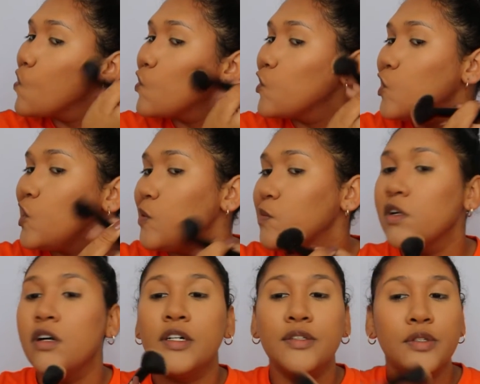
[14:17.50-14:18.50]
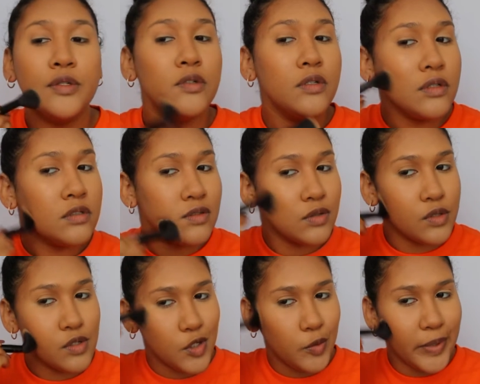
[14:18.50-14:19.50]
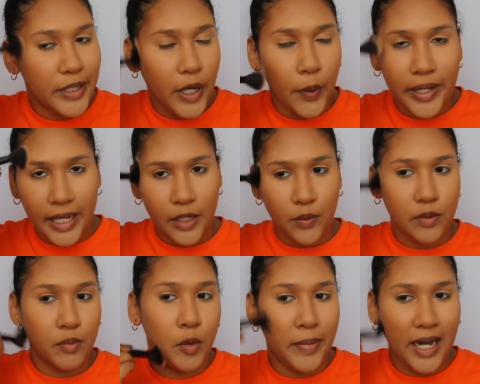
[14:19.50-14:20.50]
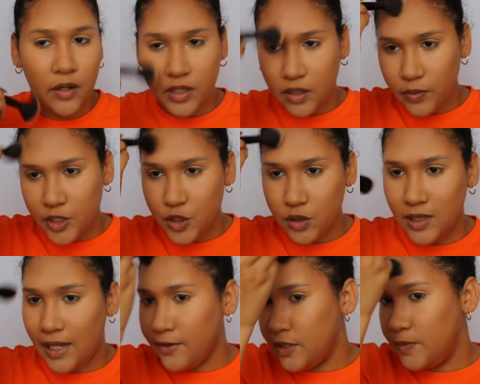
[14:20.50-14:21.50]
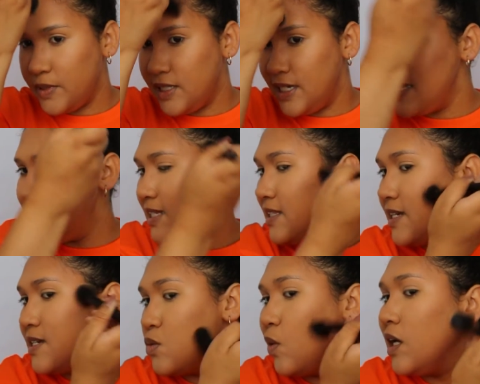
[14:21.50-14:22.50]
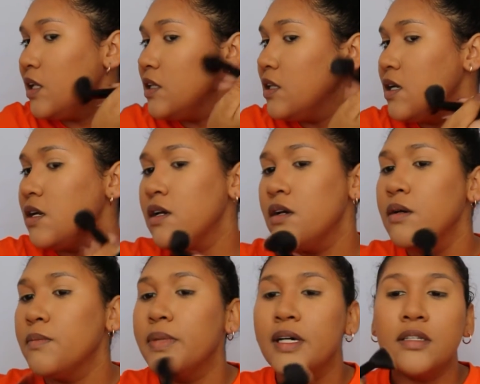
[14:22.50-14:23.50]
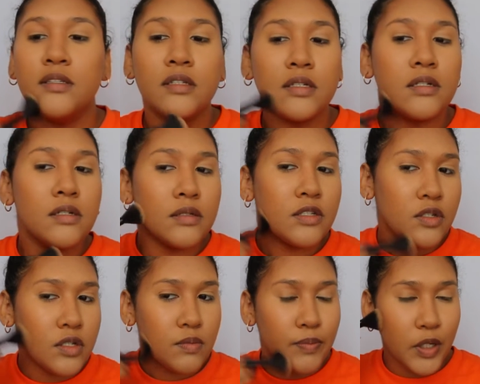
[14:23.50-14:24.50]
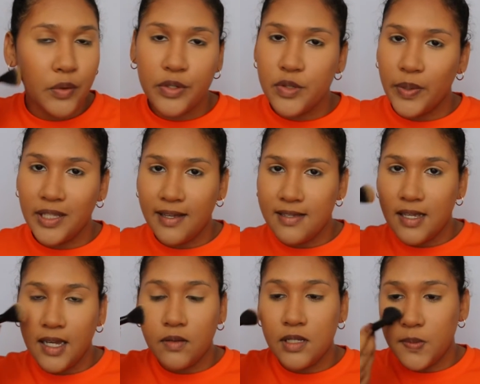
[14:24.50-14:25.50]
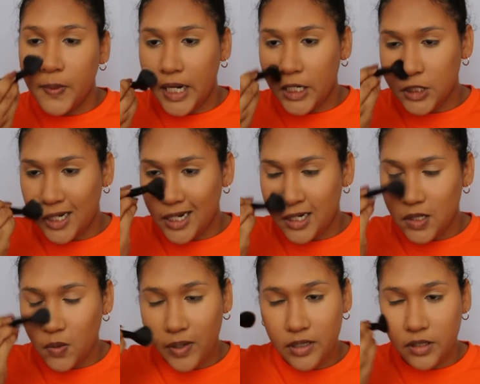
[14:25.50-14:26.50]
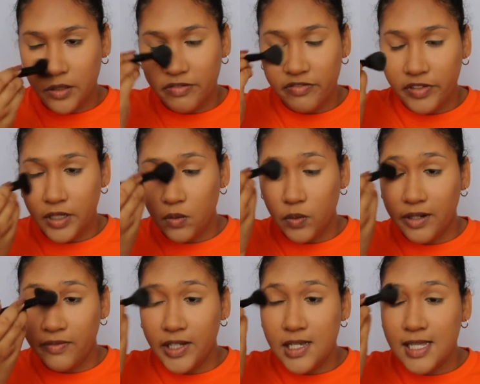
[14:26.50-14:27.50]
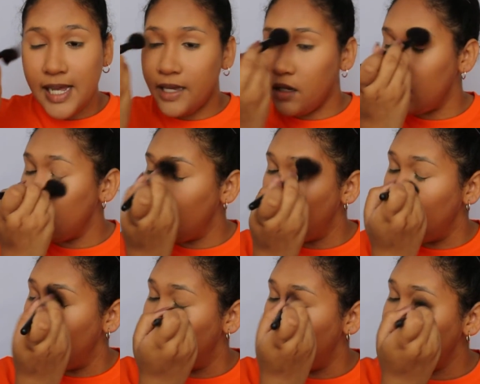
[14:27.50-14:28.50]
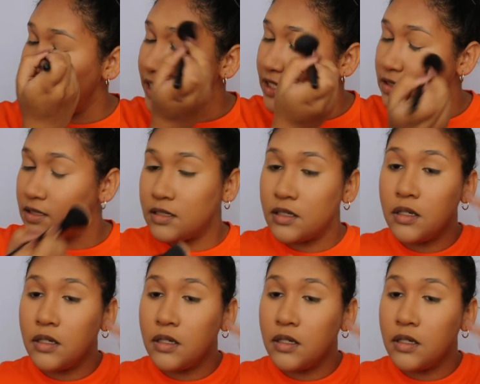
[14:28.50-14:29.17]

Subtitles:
cream contour because you'll be going in with more powder, which will ultimately set it as well. But because we're testing out this brush, I just want to feel what it feels like all over my face.